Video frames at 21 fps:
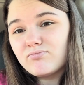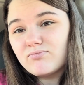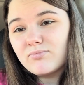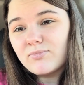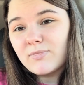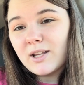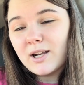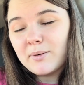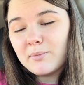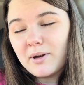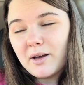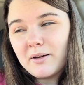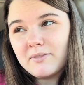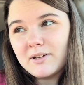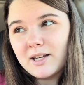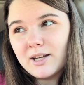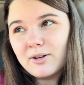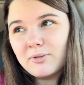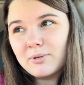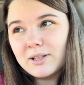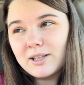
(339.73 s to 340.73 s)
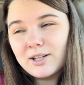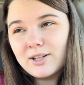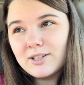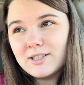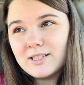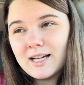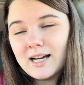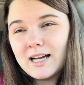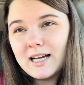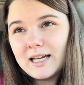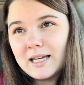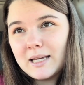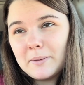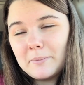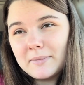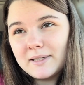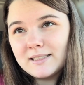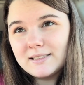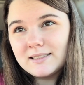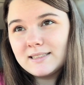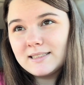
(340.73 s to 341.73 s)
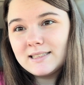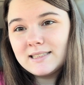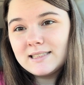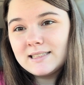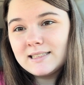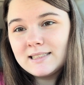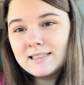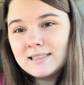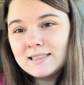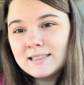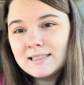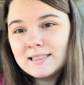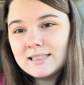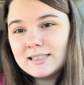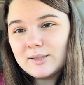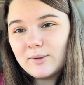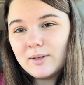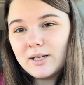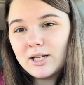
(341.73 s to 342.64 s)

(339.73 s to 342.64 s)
And I'm having a really good time. We